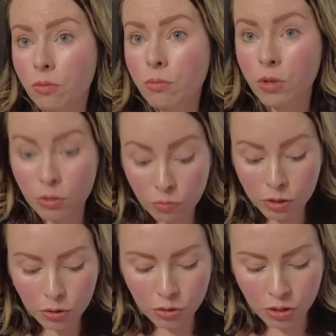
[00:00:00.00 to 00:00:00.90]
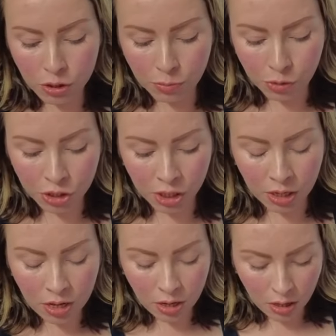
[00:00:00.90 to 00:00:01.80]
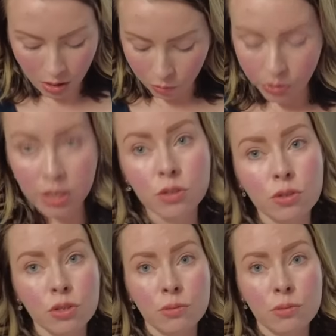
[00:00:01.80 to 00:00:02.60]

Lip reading: We do really support it. We can do